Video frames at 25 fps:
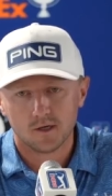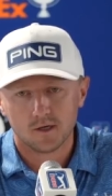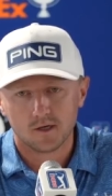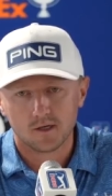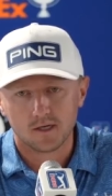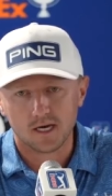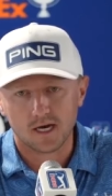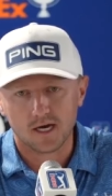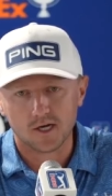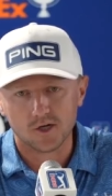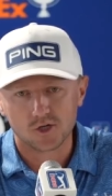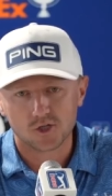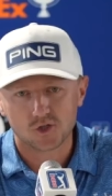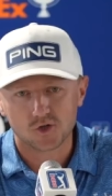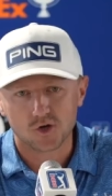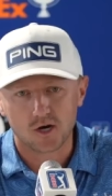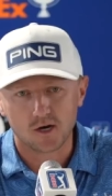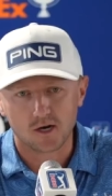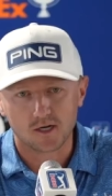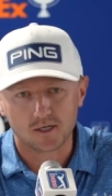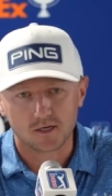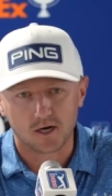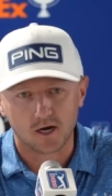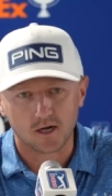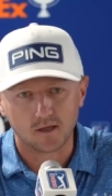yeah, just
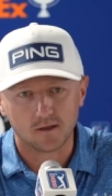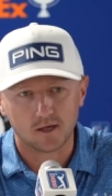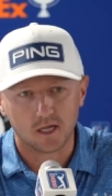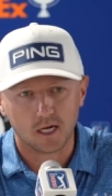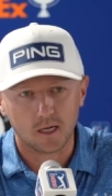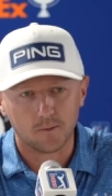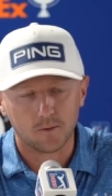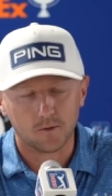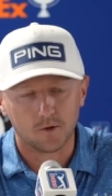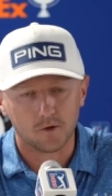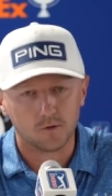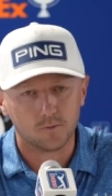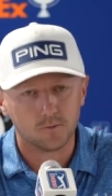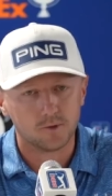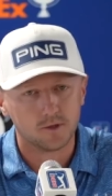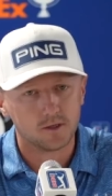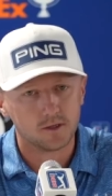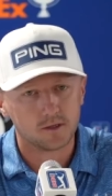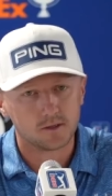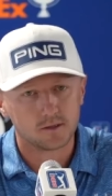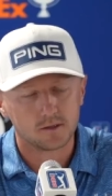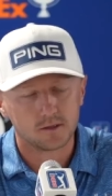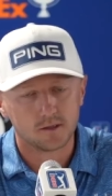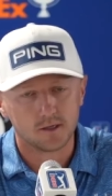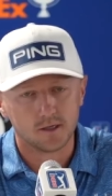trying to tighten that up a little
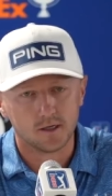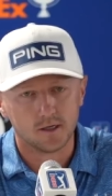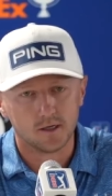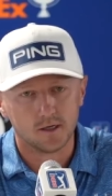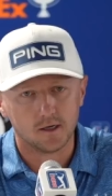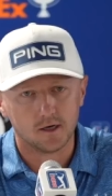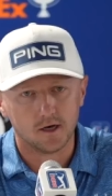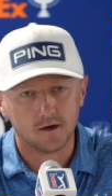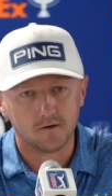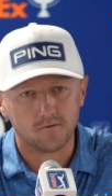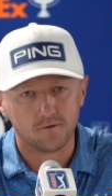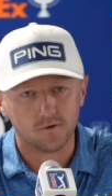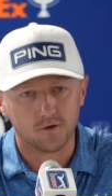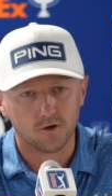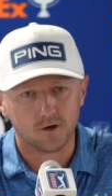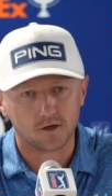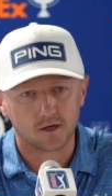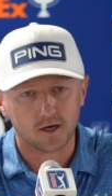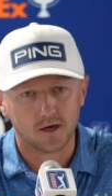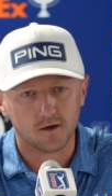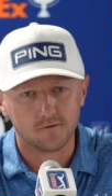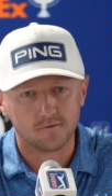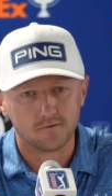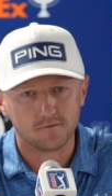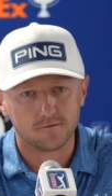bit. I feel like
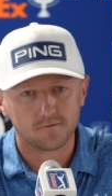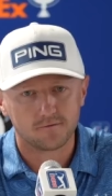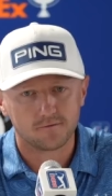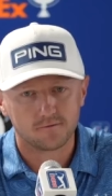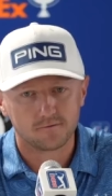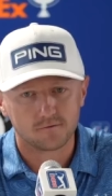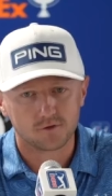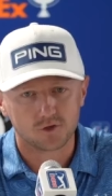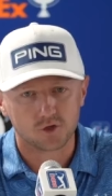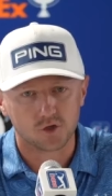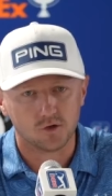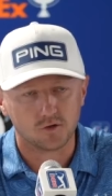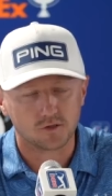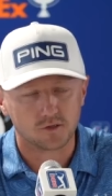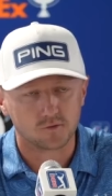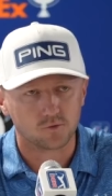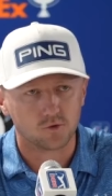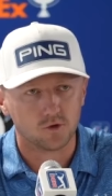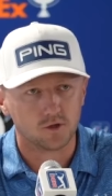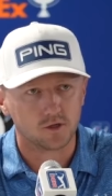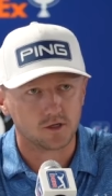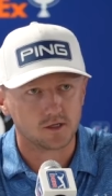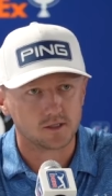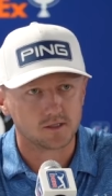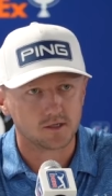I've shown some
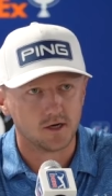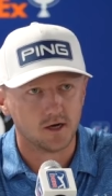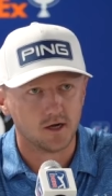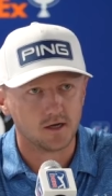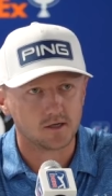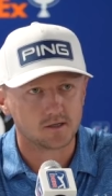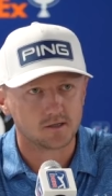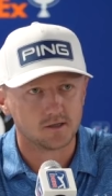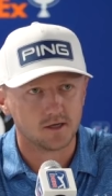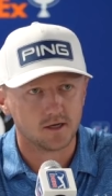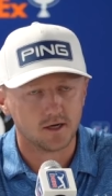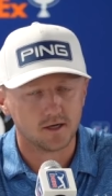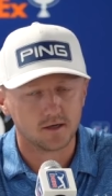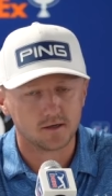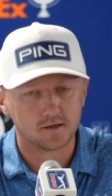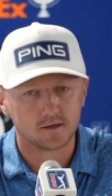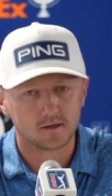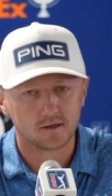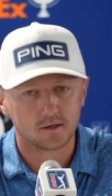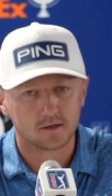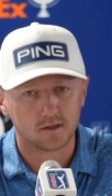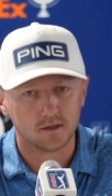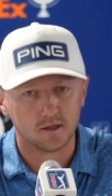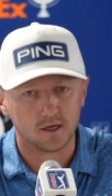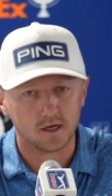really good signs of that
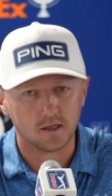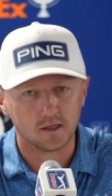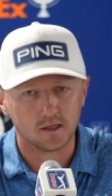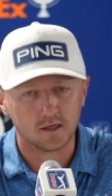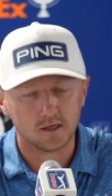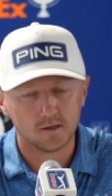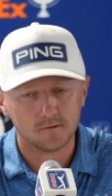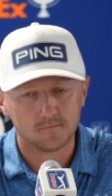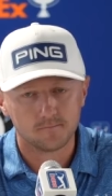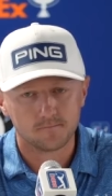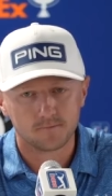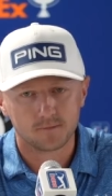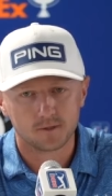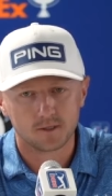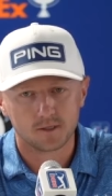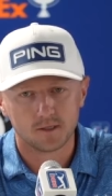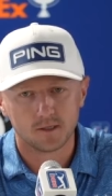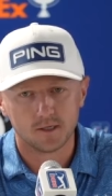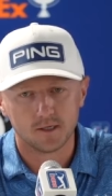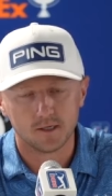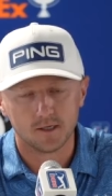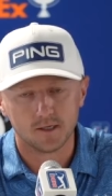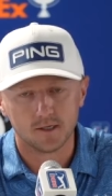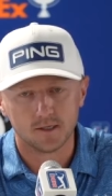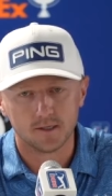lately.
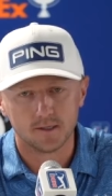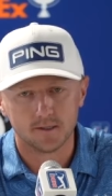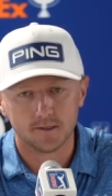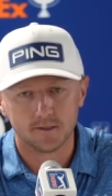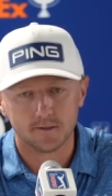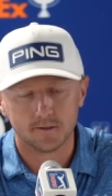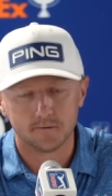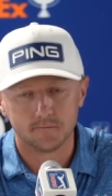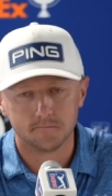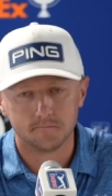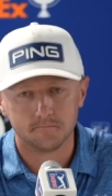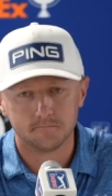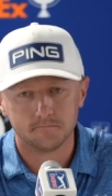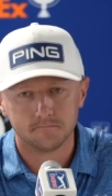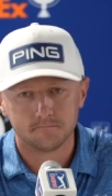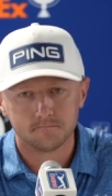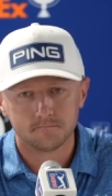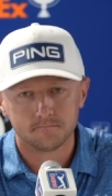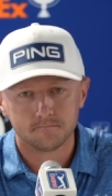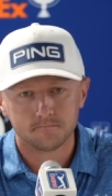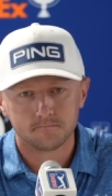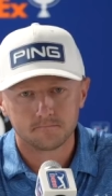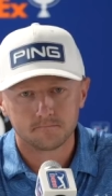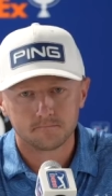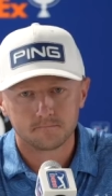Just
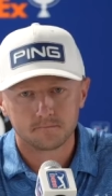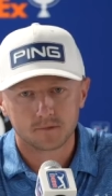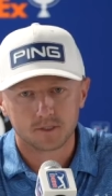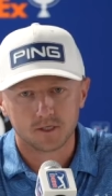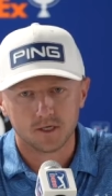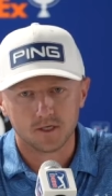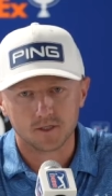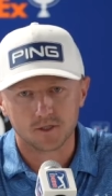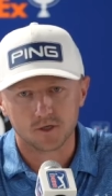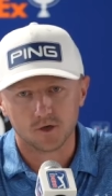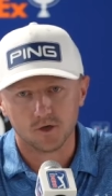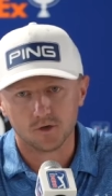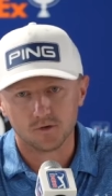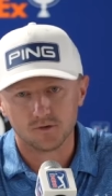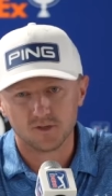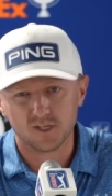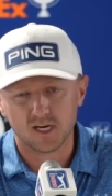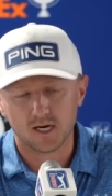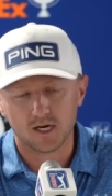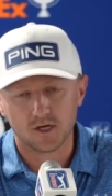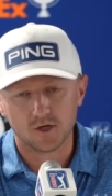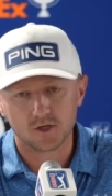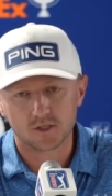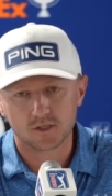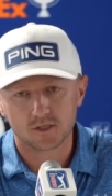kind of
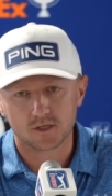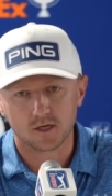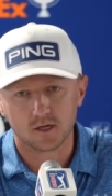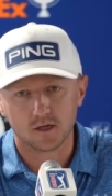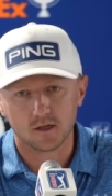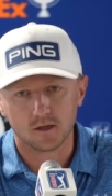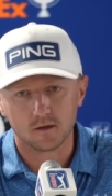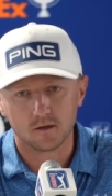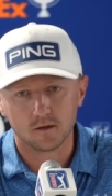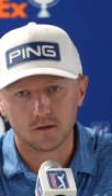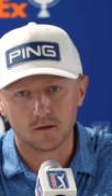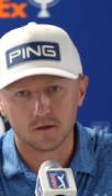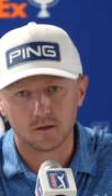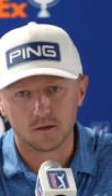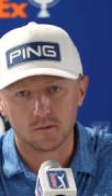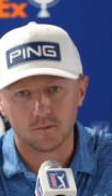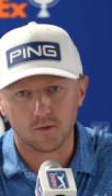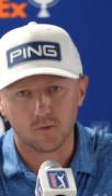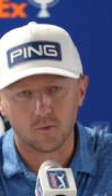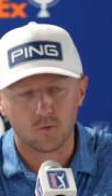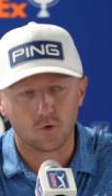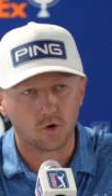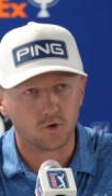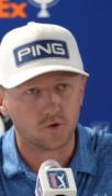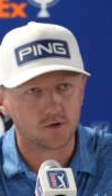a little bit
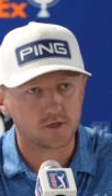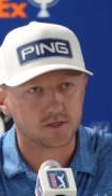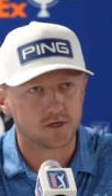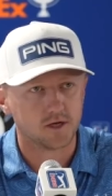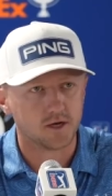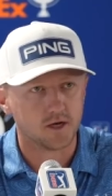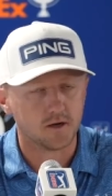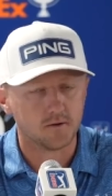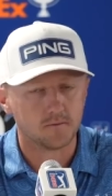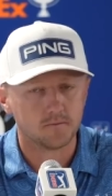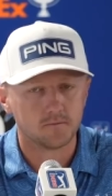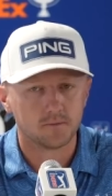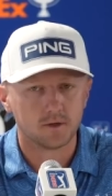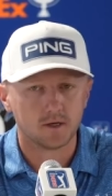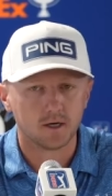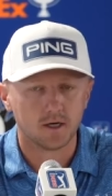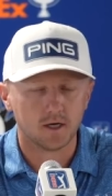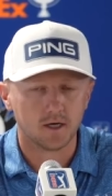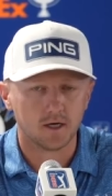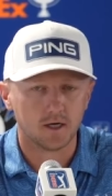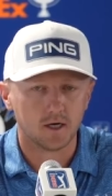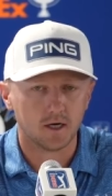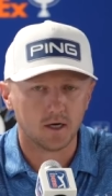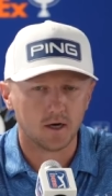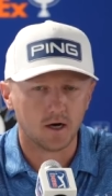more of the same.
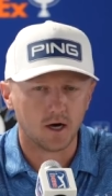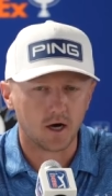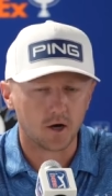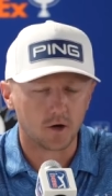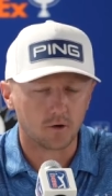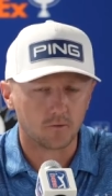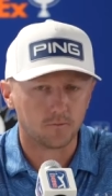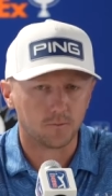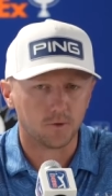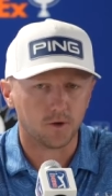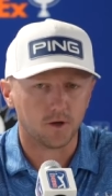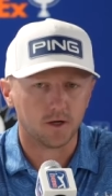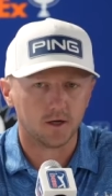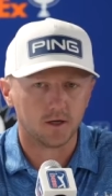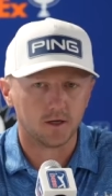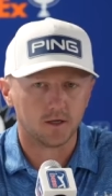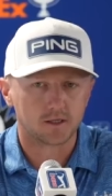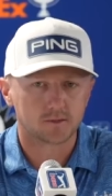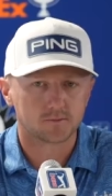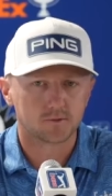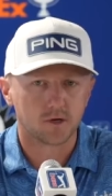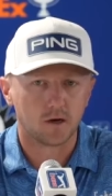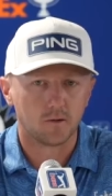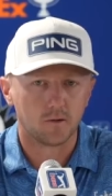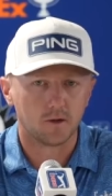Iron play
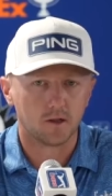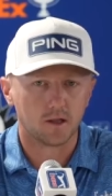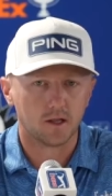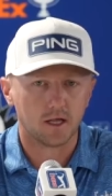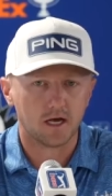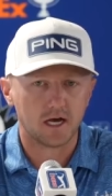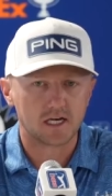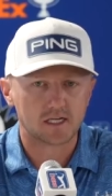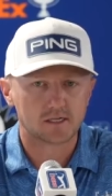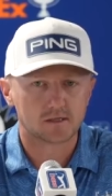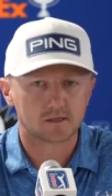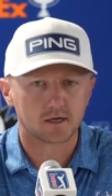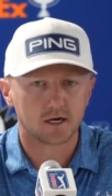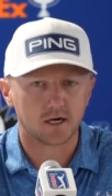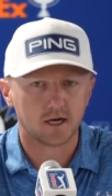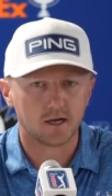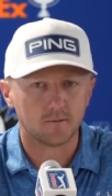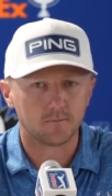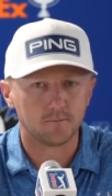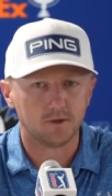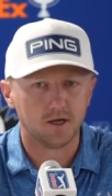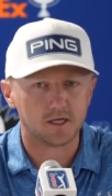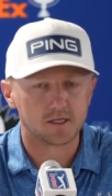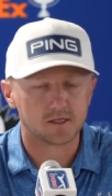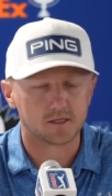is probably the last kind
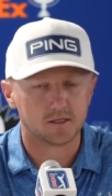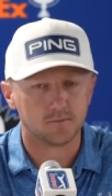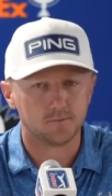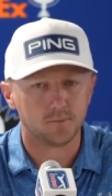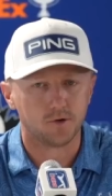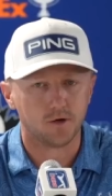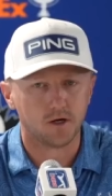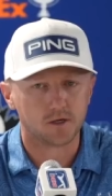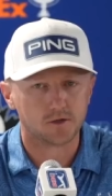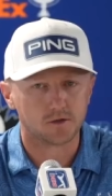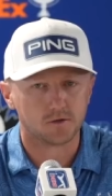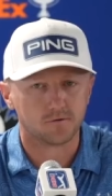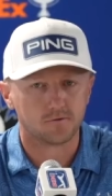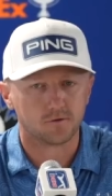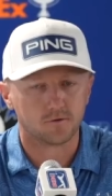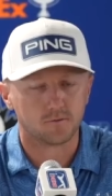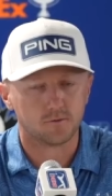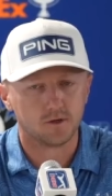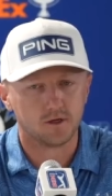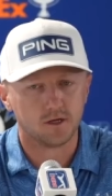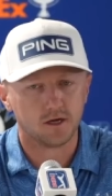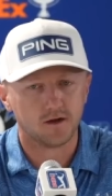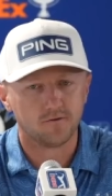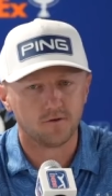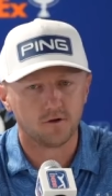of piece of the puzzle for
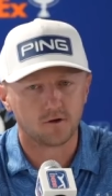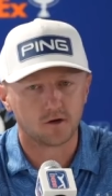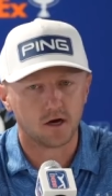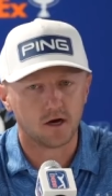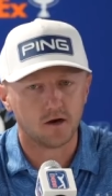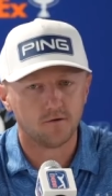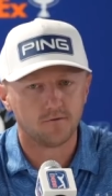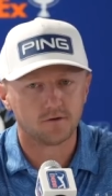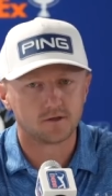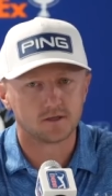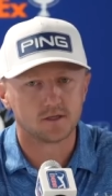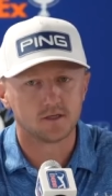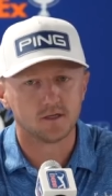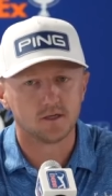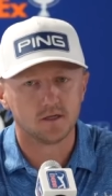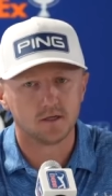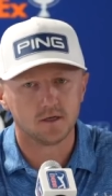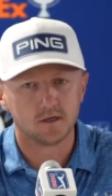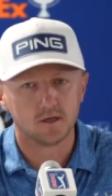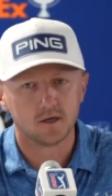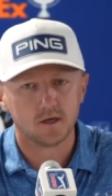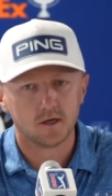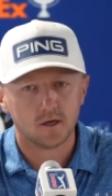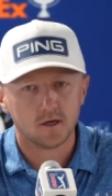me. I feel like off the tee,